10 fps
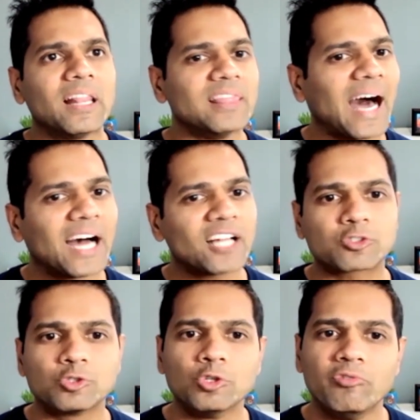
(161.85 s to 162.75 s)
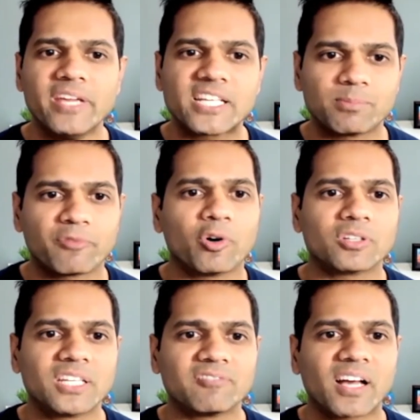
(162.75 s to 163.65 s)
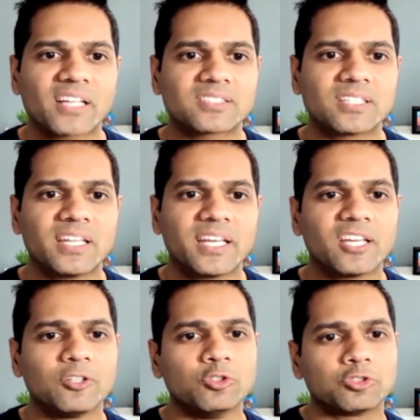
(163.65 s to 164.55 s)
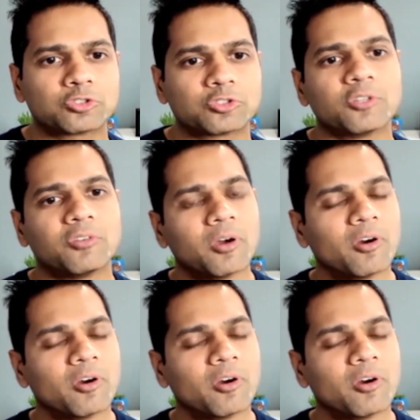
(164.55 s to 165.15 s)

Last 2 weeks before the investor day, you should